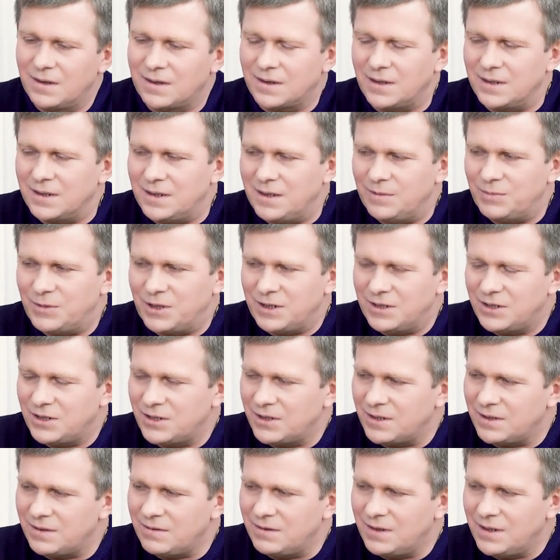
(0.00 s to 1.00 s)
of a person
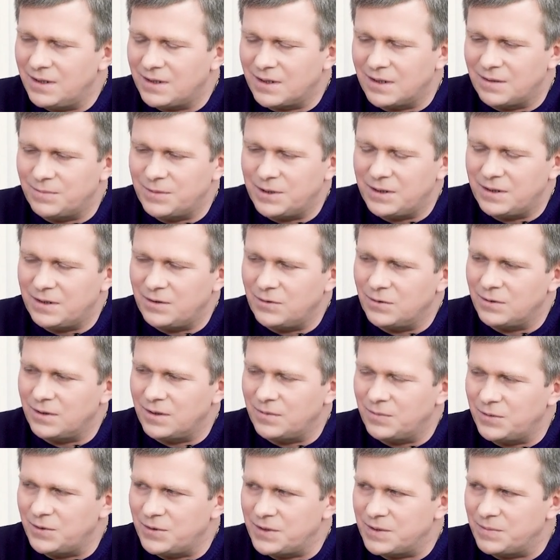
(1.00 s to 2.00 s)
and you're confessing
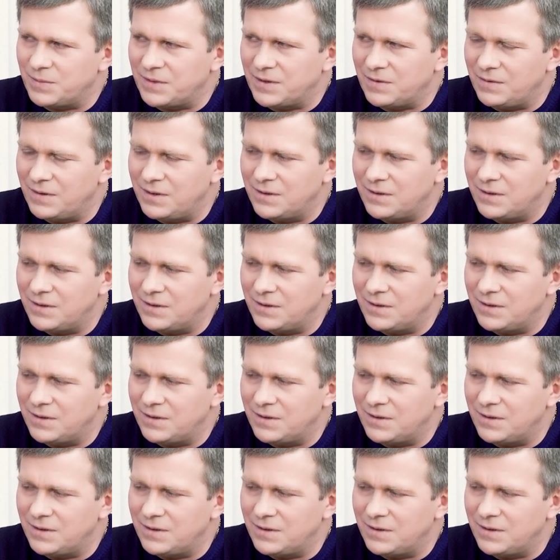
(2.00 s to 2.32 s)
to him.